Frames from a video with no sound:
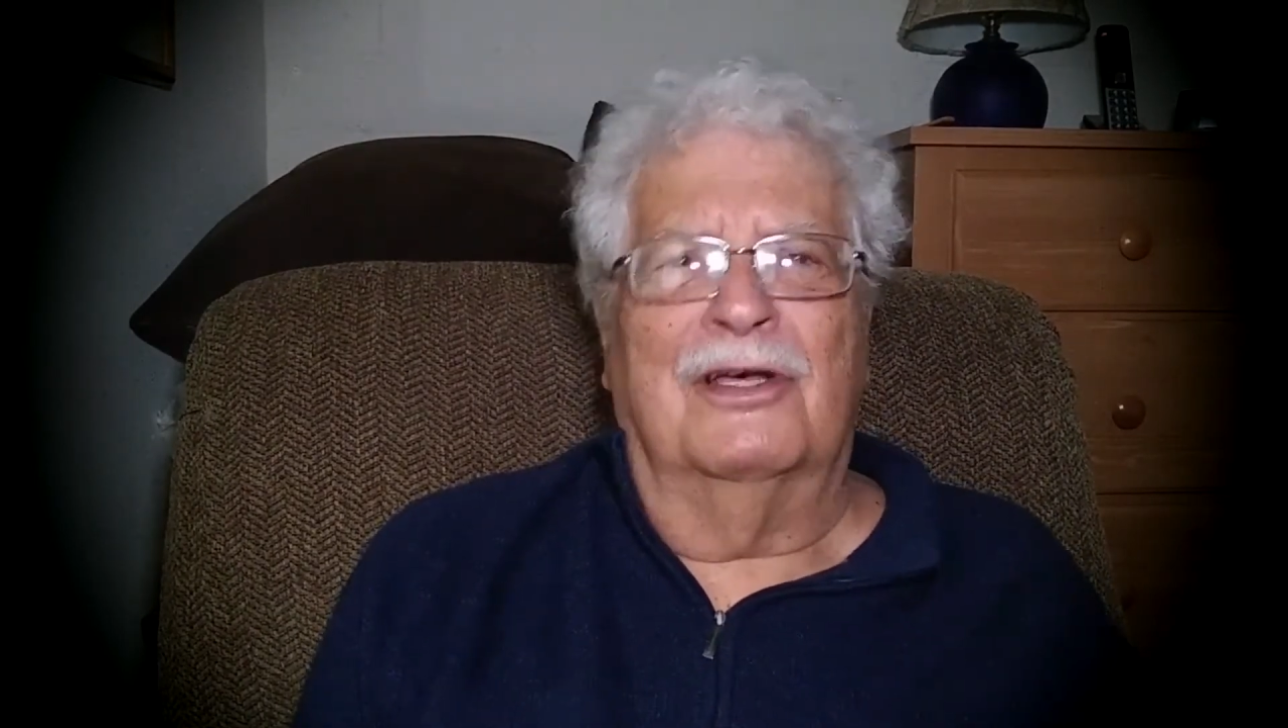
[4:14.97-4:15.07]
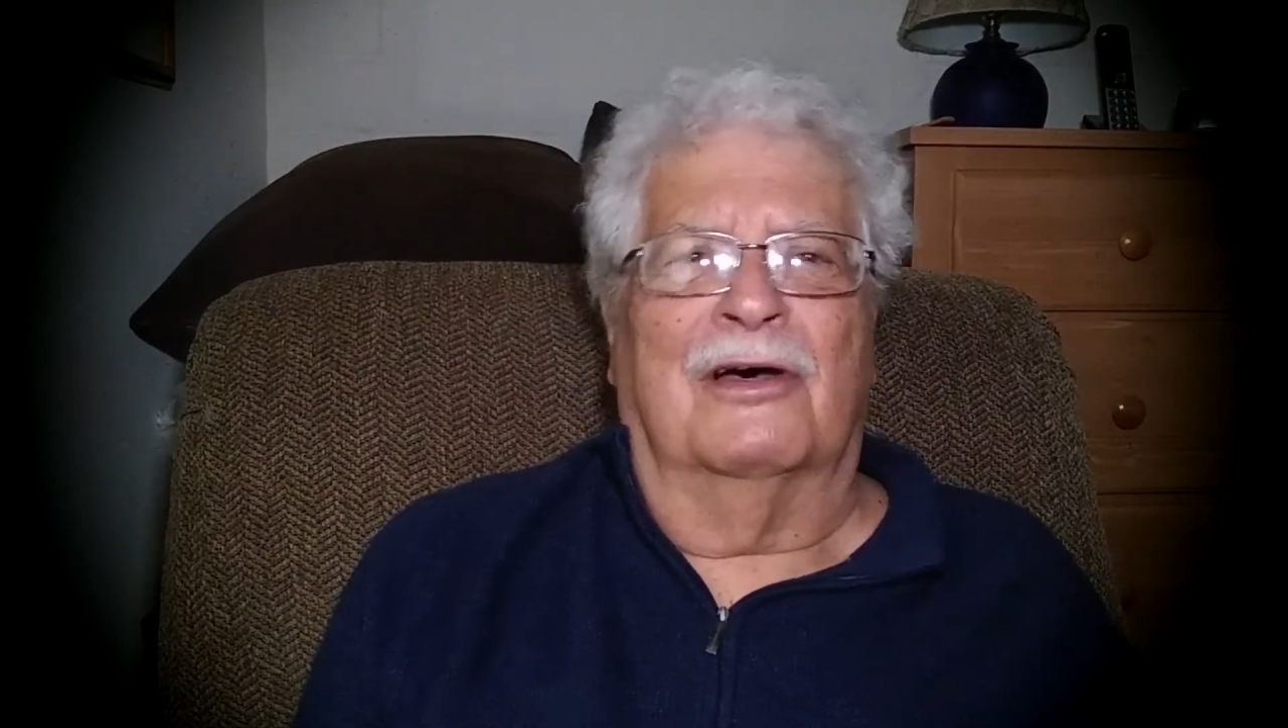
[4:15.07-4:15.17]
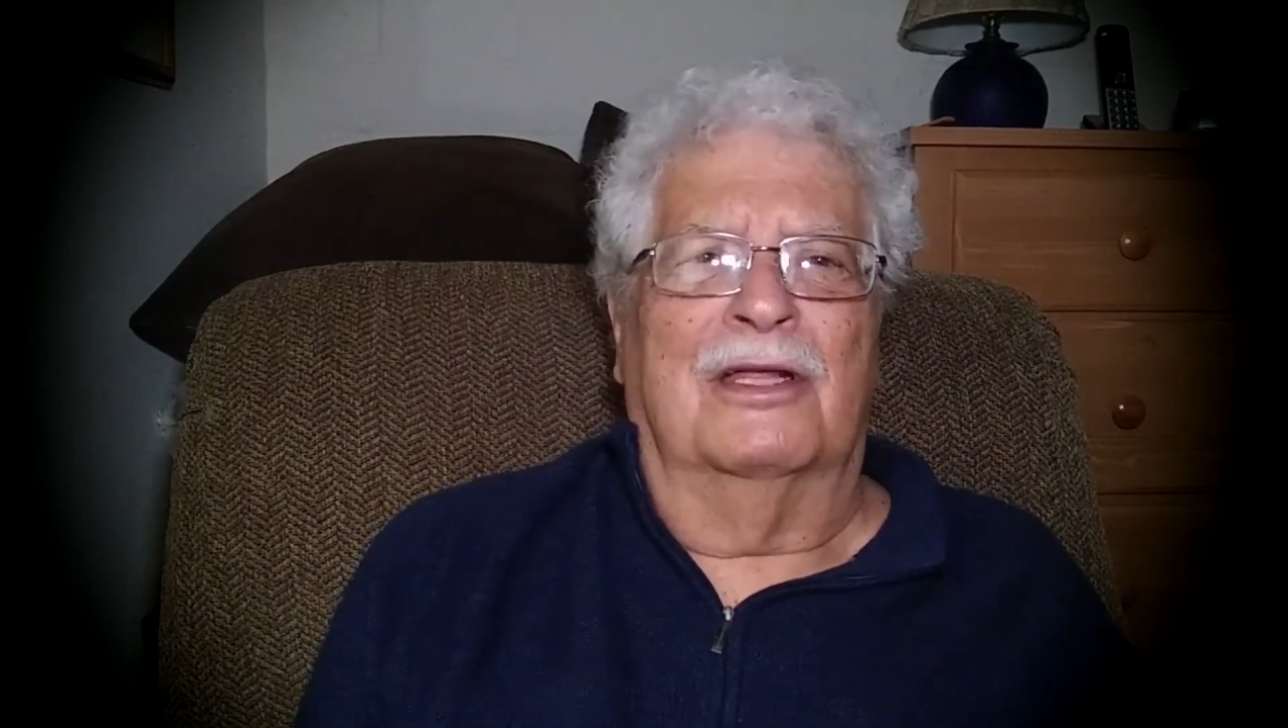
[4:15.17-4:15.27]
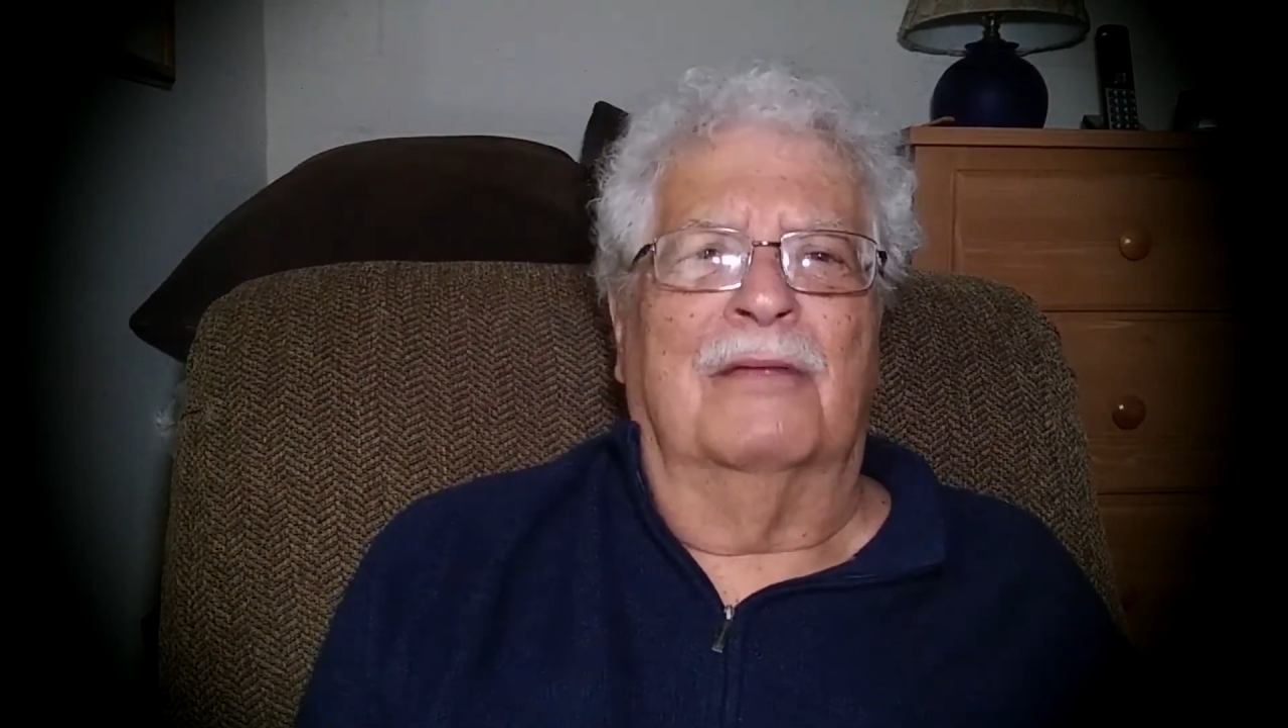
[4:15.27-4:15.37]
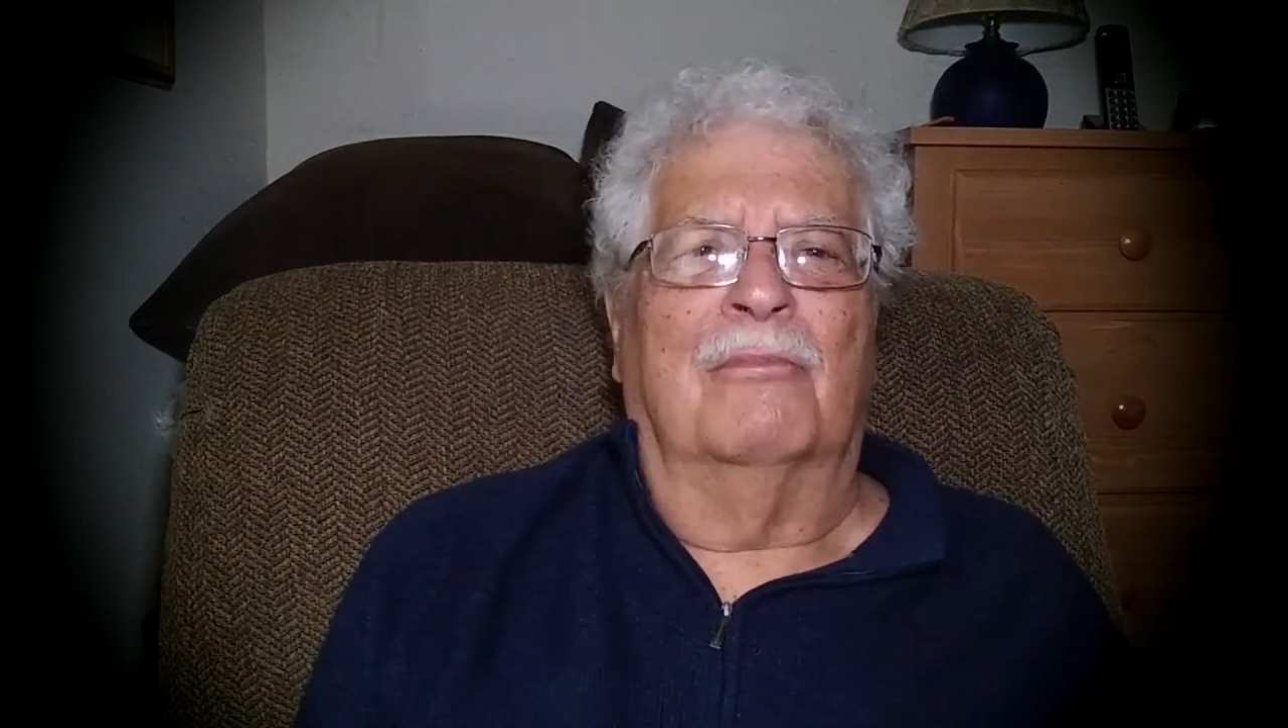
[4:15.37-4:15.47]

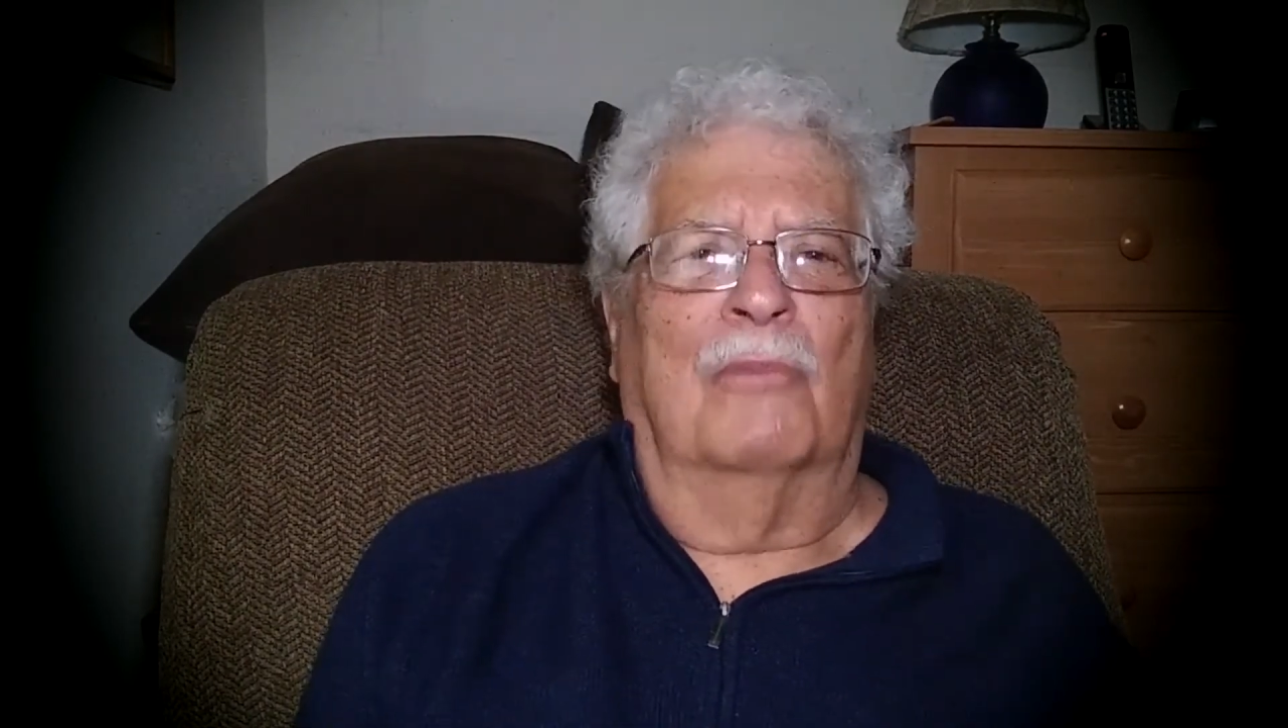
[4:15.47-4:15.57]
done it